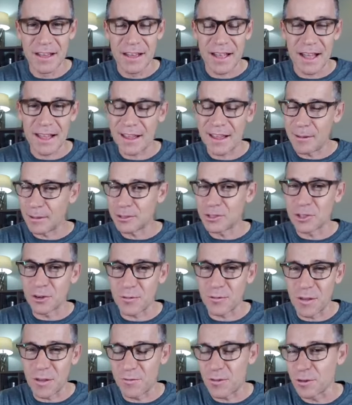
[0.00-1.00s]
I'm not sure
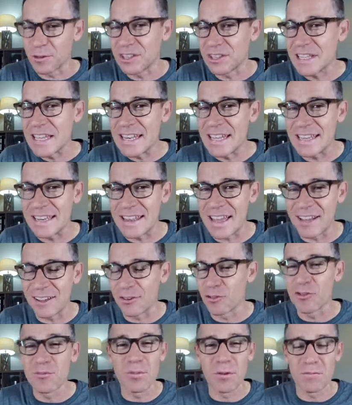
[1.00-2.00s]
if you're leading a
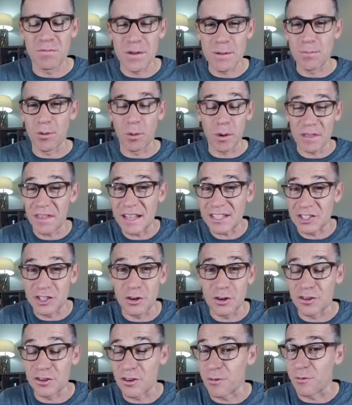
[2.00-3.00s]
group of people, whether that's
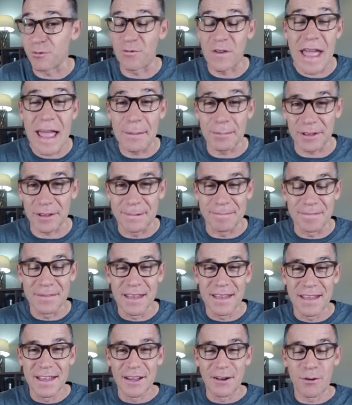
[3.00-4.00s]
your family,
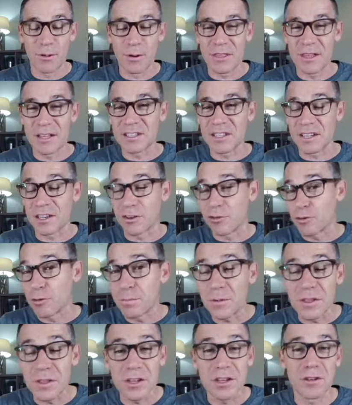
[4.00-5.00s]
Whether that's a
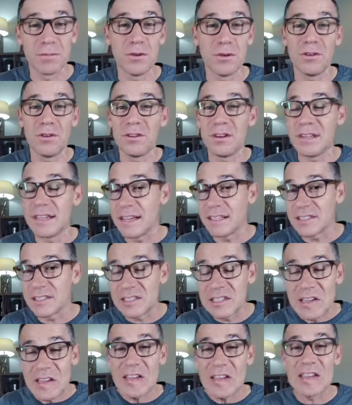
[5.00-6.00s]
group in the community, a
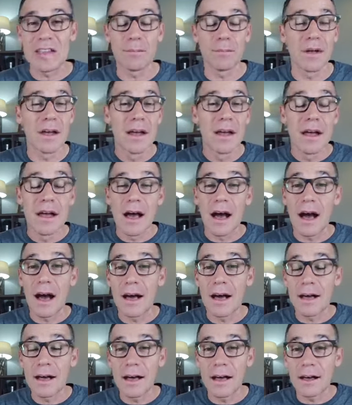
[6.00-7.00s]
team,
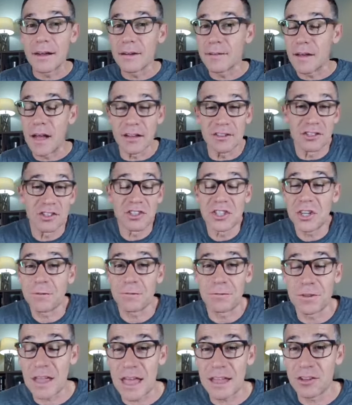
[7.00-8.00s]
a
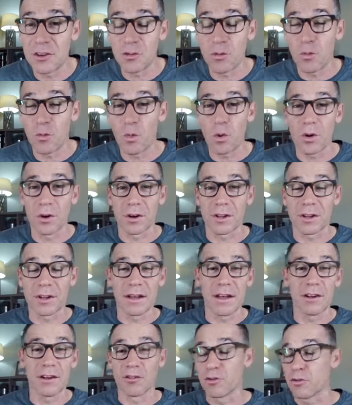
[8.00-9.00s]
shift at your work,
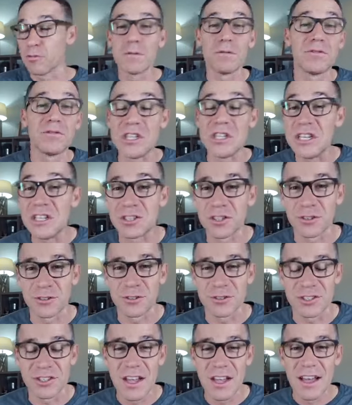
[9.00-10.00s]
a group of
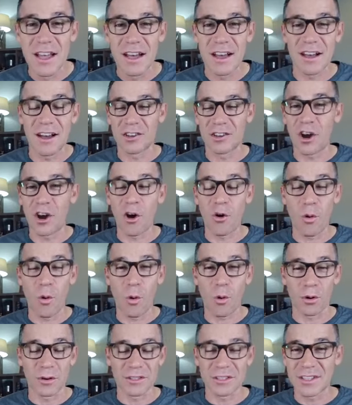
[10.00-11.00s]
teachers, a
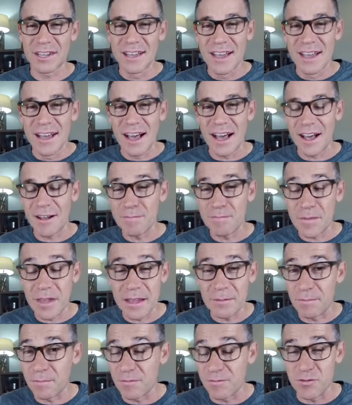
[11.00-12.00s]
cohort,
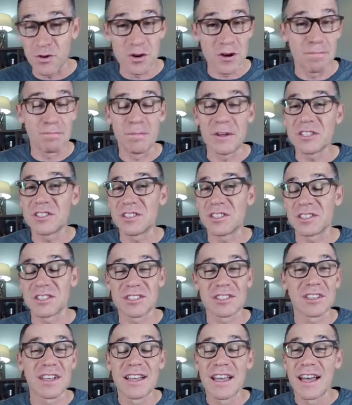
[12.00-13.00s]
you're in a
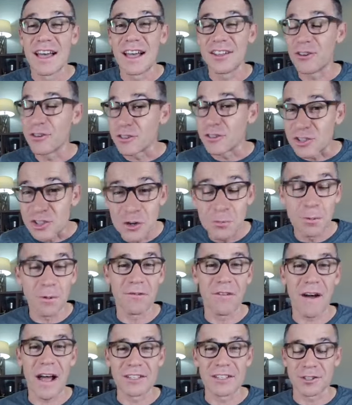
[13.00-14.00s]
business, you're a
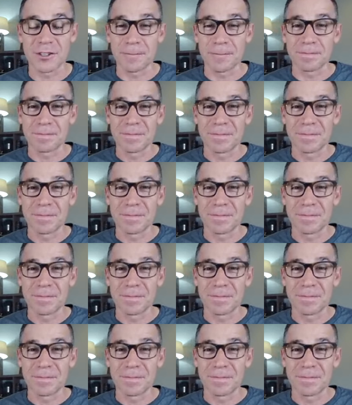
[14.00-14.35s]
supervisor.